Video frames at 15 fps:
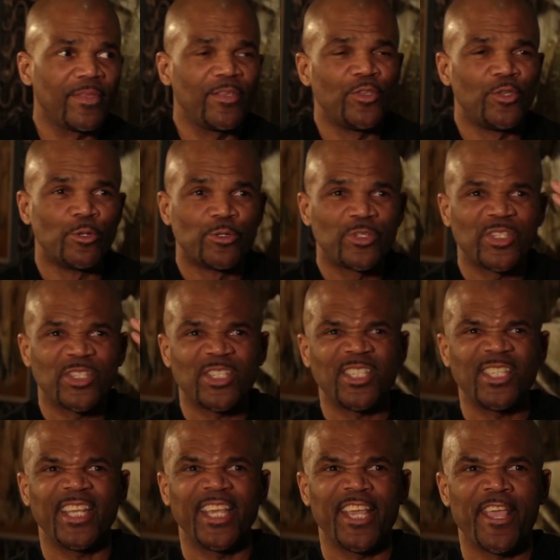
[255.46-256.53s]
you
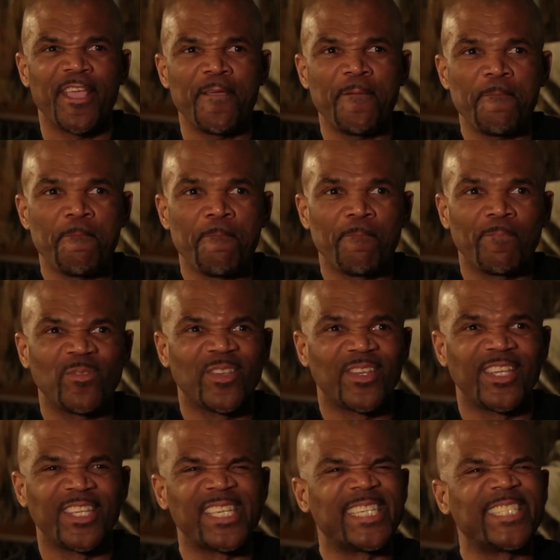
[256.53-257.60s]
see
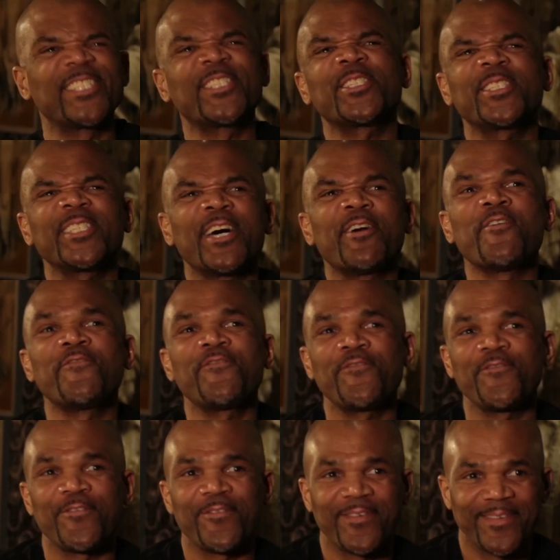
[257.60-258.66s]
yourself
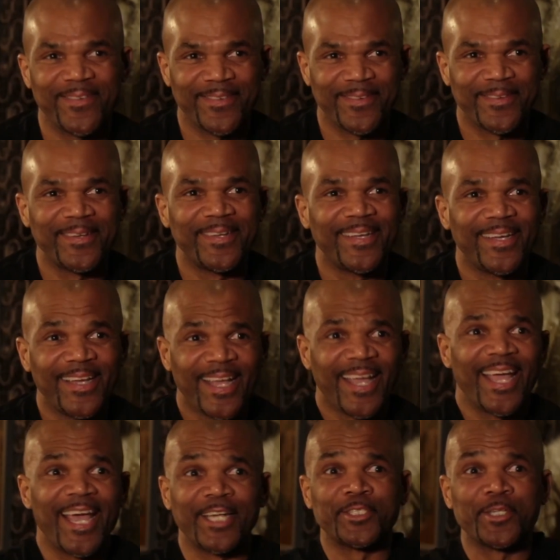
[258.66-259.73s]

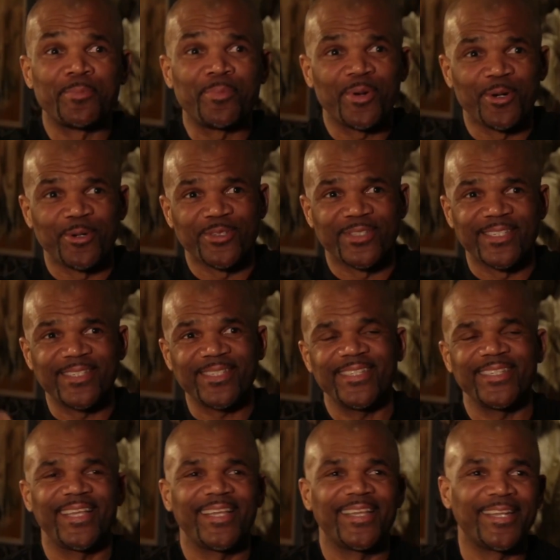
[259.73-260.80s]
as opposed to
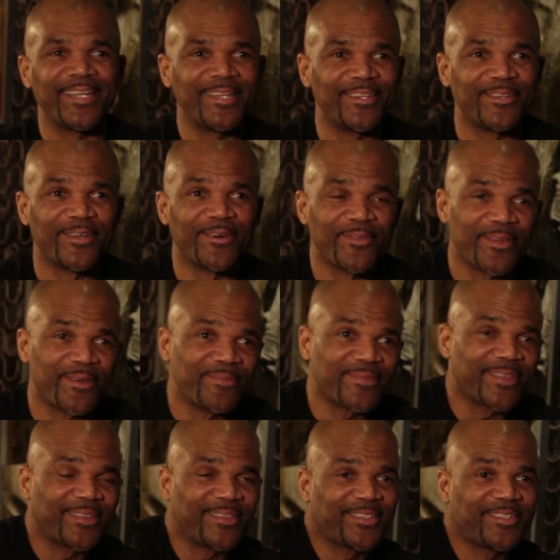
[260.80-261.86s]
seeing, you know, the,
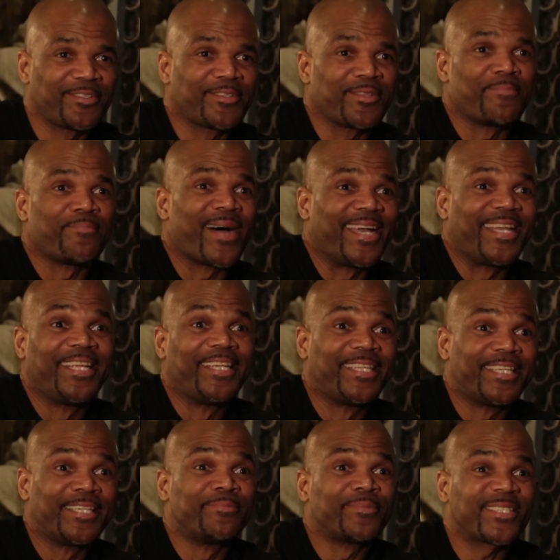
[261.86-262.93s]
the, the mighty
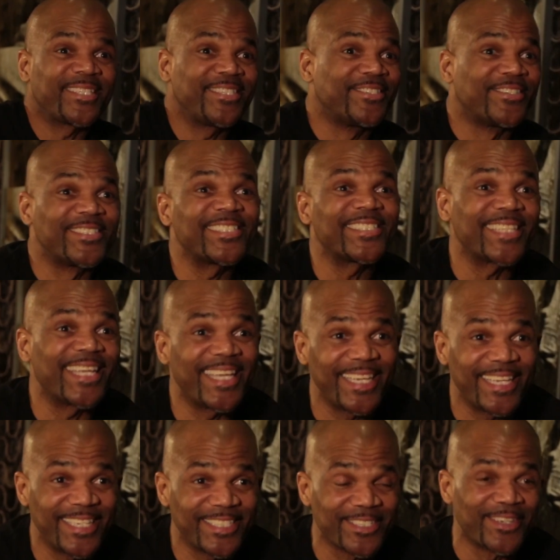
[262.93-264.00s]
DMC on
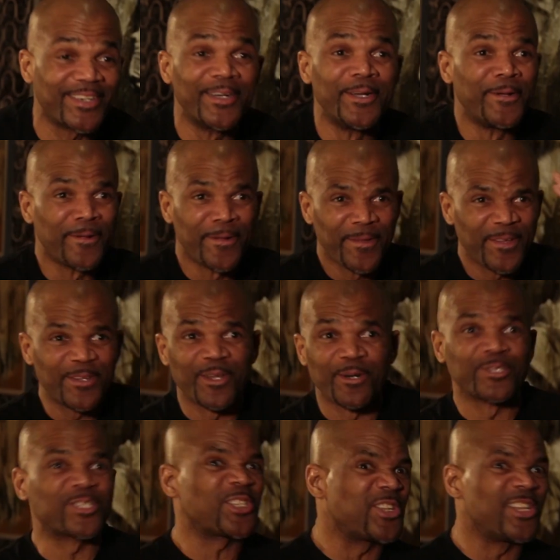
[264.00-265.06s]
stage or, you
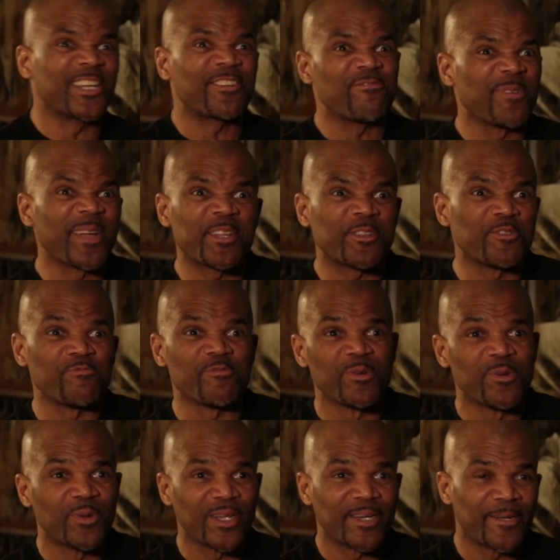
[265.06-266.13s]
know, Slick Rick the
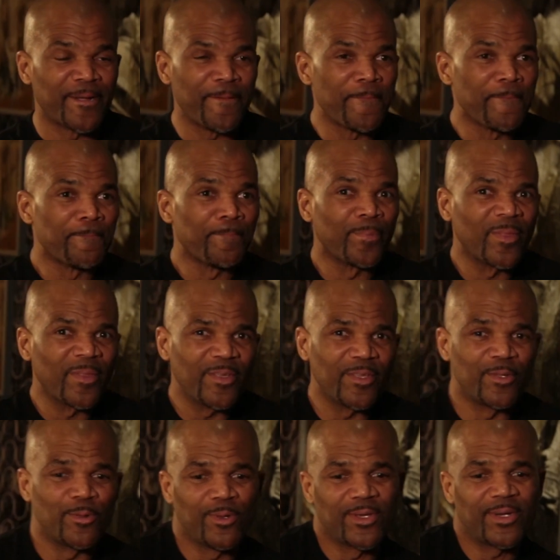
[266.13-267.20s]
Ruler.
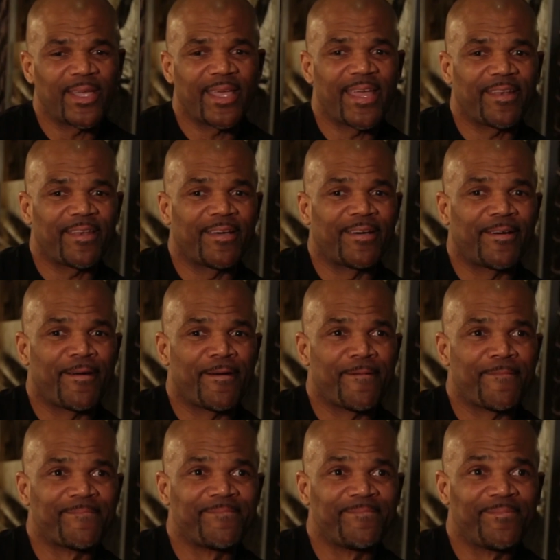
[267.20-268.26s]
You look at
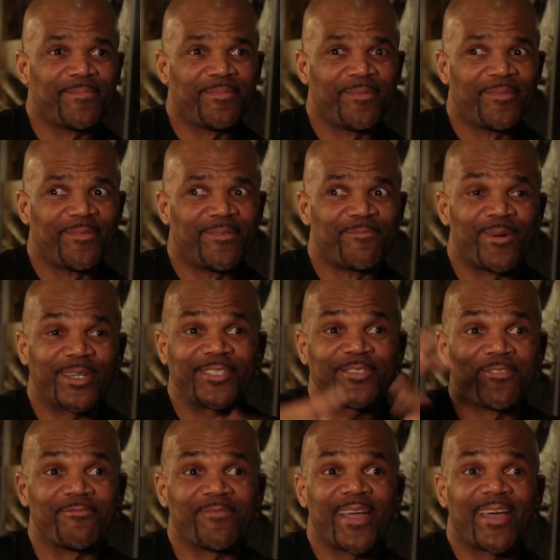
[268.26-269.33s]
um,
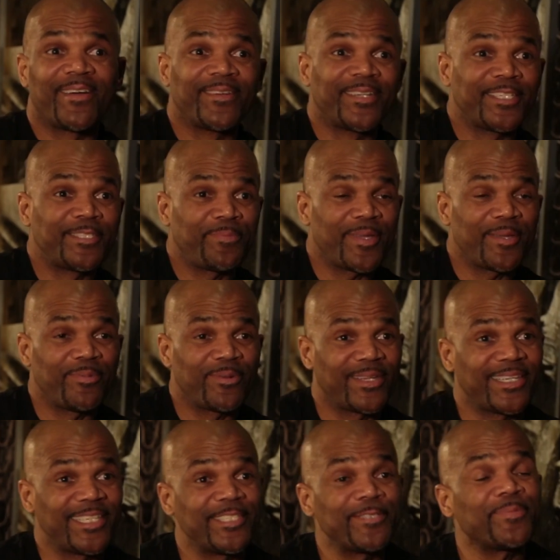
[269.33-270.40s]
what's around these people
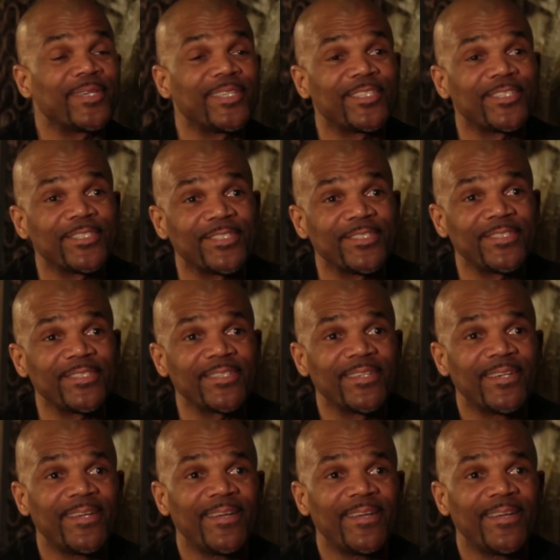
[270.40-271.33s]
in these pictures,